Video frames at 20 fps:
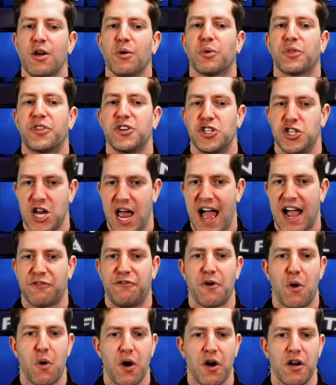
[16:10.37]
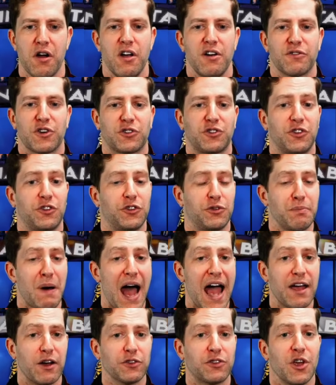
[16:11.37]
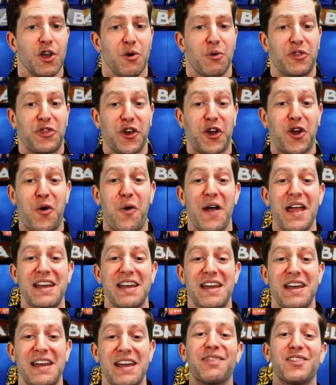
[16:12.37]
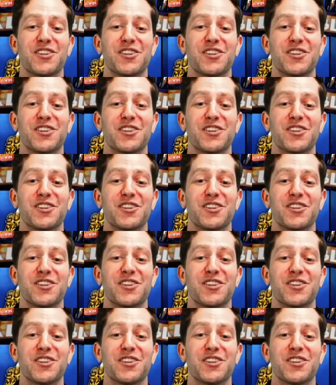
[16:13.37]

with the Jack 4 versus Smiles with the Queen 9,